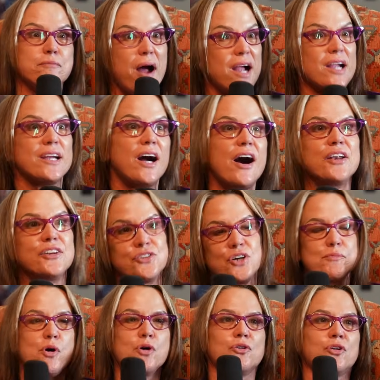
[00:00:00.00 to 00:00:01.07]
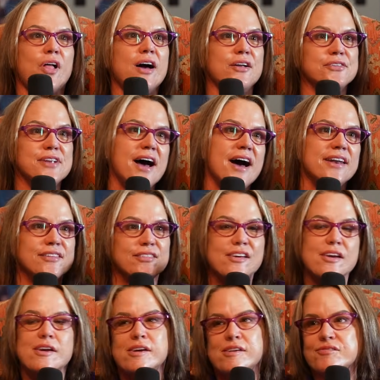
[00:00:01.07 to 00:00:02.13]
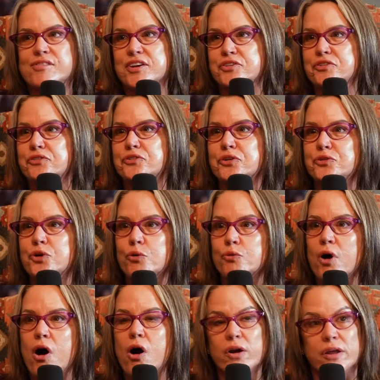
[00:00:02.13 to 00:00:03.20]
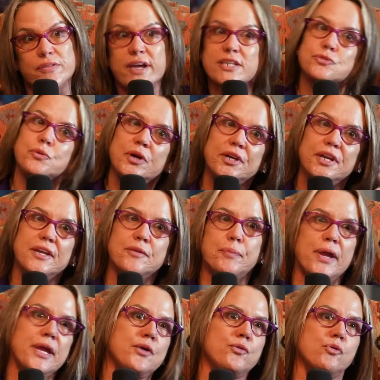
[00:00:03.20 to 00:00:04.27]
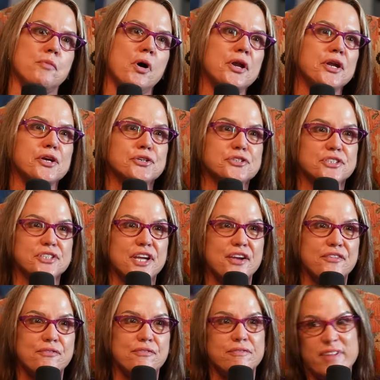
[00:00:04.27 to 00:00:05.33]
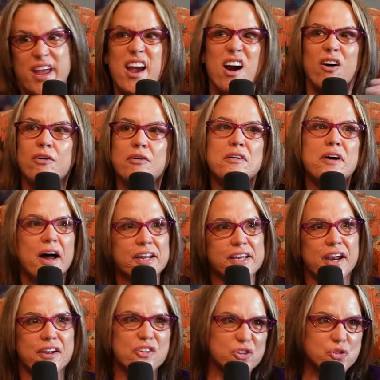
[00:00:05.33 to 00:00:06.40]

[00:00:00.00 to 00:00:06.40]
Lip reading: My God, I'm on cloud 9 and think you can do no wrong. And that's when it didn't pay equal money, because if now I'd have got out of there